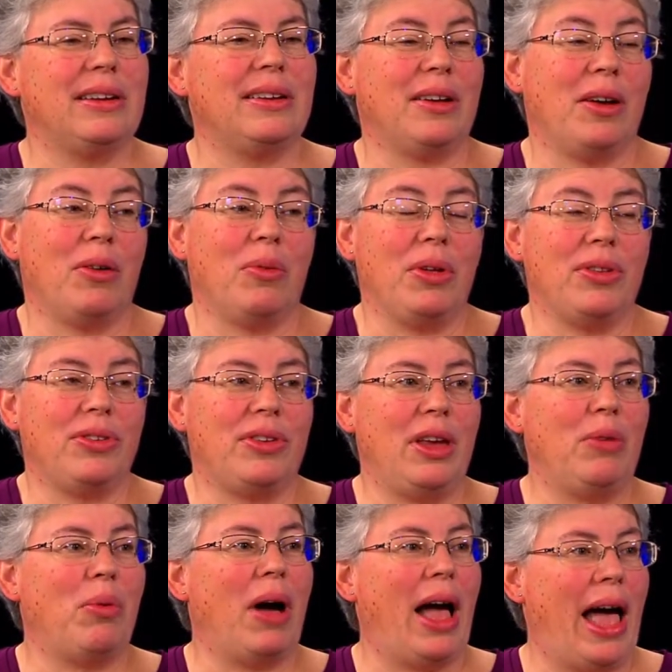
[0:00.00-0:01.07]
we'll see
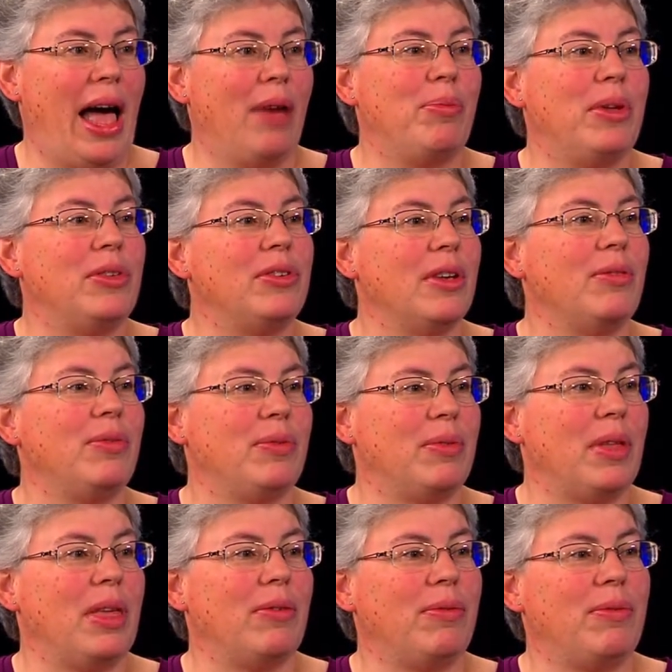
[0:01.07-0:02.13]
what happens if,
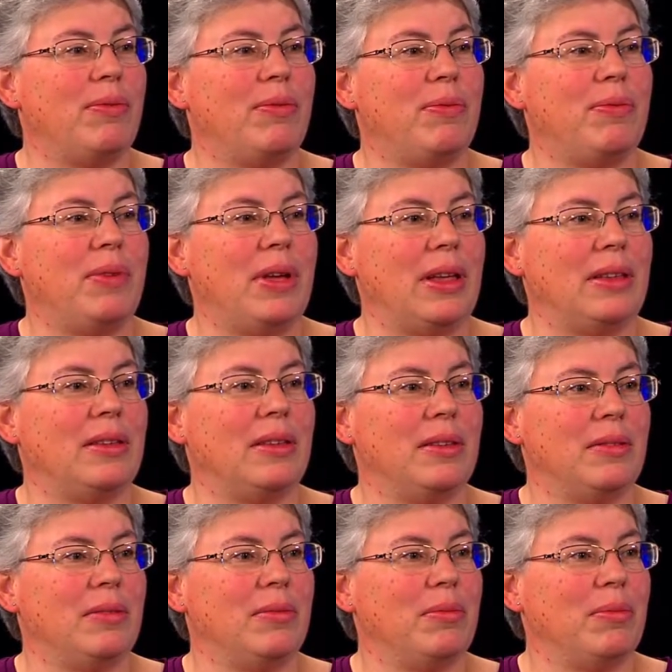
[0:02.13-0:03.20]
if it,
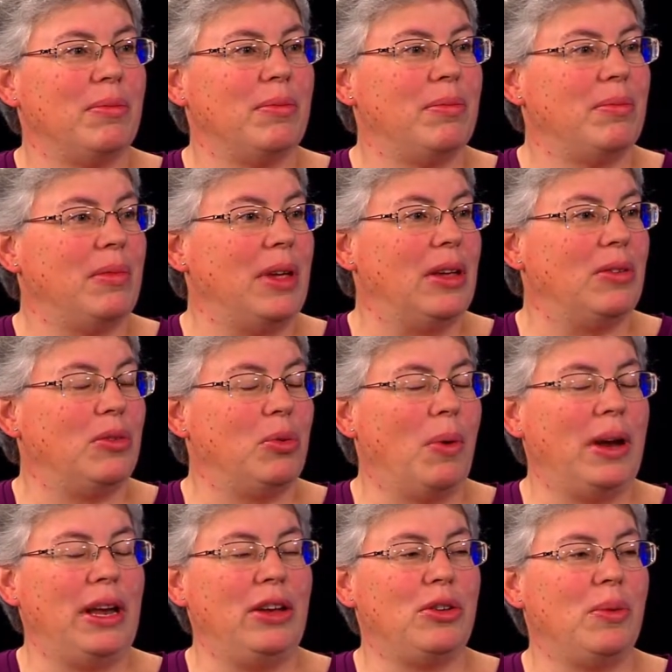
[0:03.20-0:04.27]
in
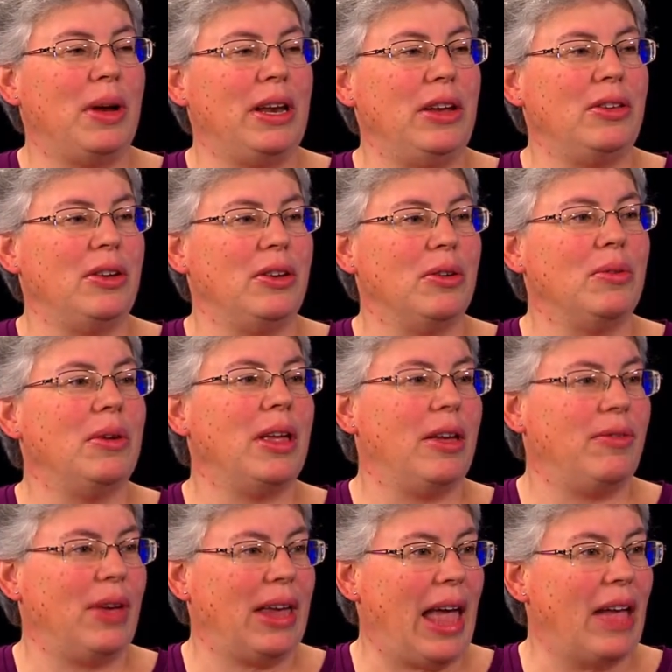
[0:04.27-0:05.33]
twenty twenty-two,
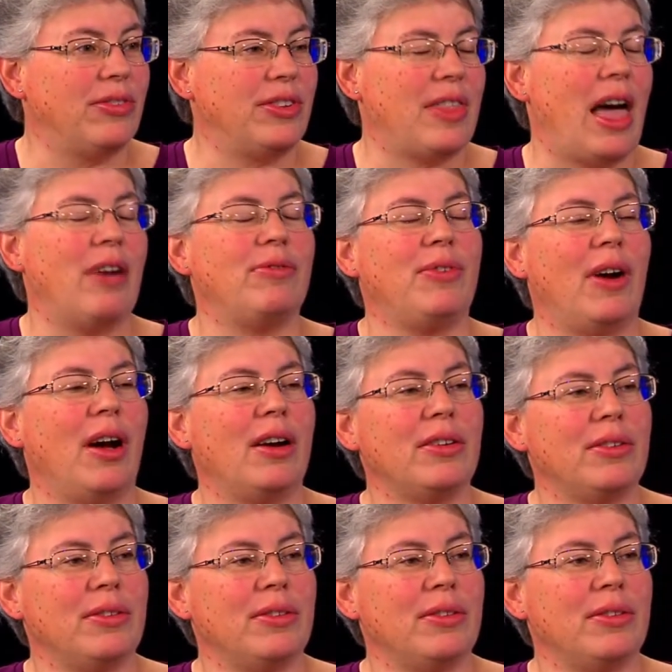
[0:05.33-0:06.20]
if it gets that far.